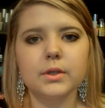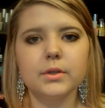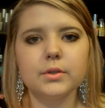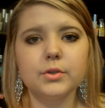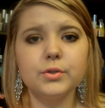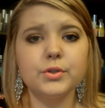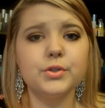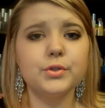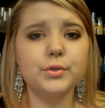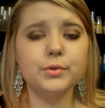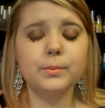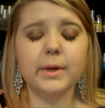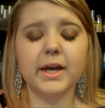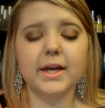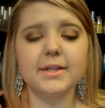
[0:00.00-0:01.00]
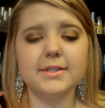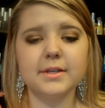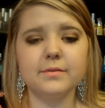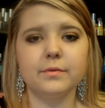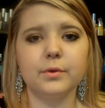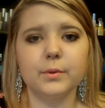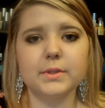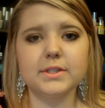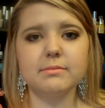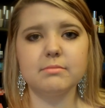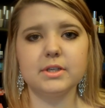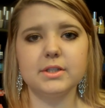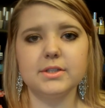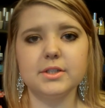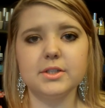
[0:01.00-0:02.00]
YouTube has influenced
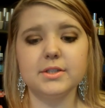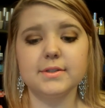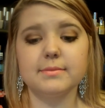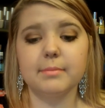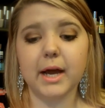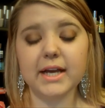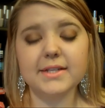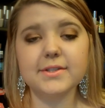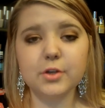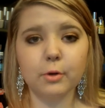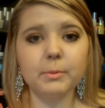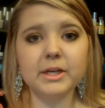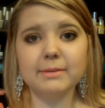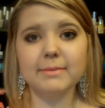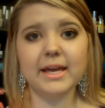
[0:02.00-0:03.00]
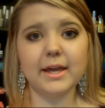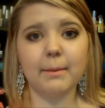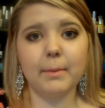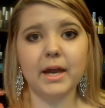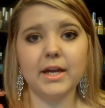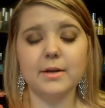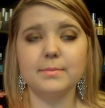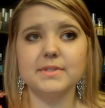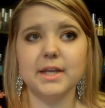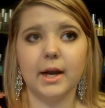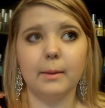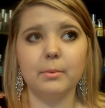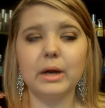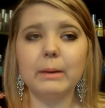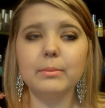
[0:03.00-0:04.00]
me to just buy so many makeup items that I
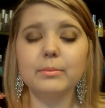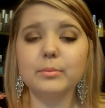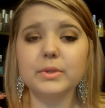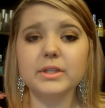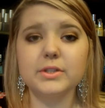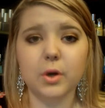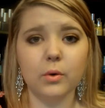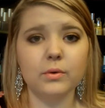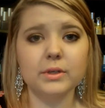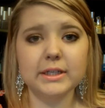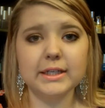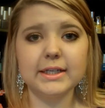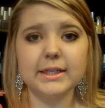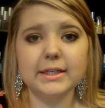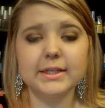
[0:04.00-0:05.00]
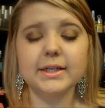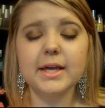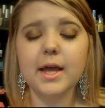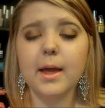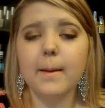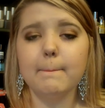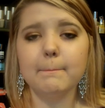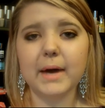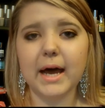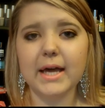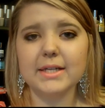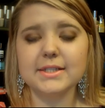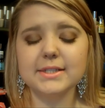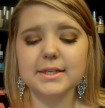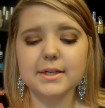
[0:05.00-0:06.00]
probably don't need,
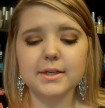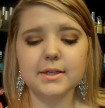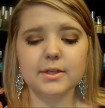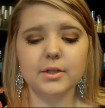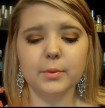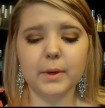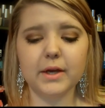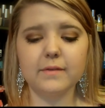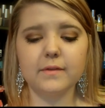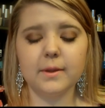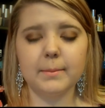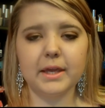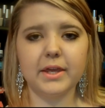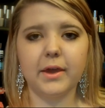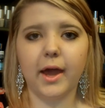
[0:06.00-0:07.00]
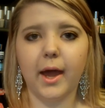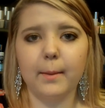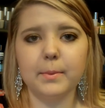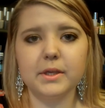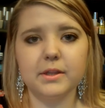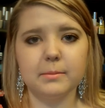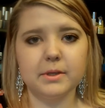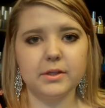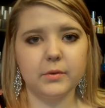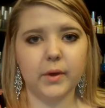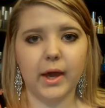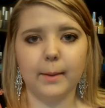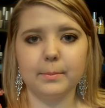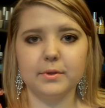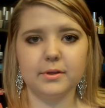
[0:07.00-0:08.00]
but you know what, they make you happy, they make you
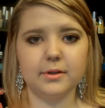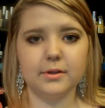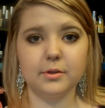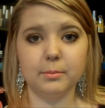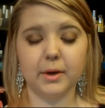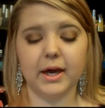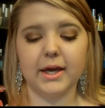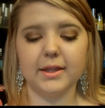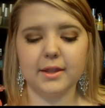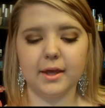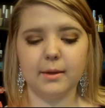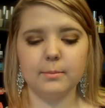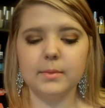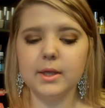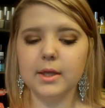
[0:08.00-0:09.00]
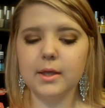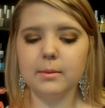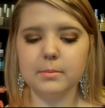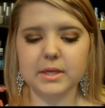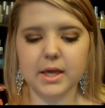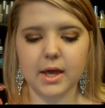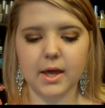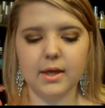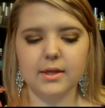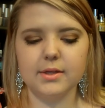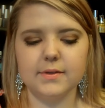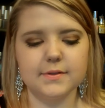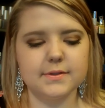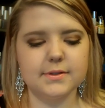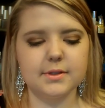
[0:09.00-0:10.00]
happy, you buy them.
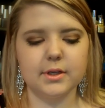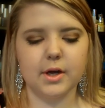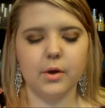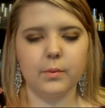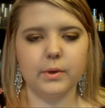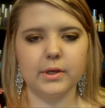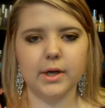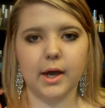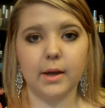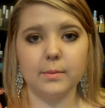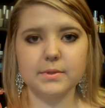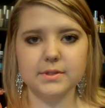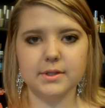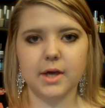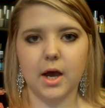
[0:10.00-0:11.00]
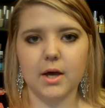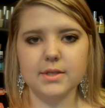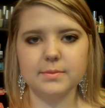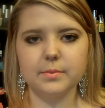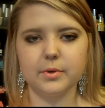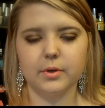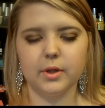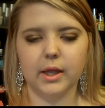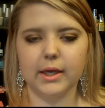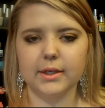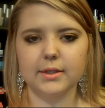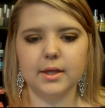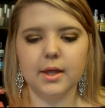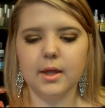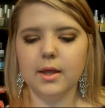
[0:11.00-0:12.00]
Because, you know, when I was in the hospital,
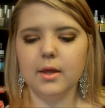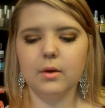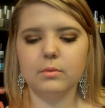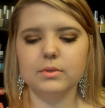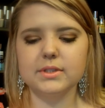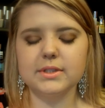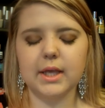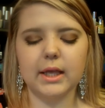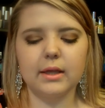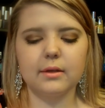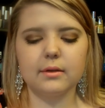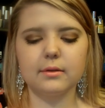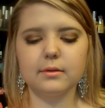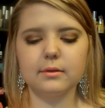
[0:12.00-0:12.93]
I was like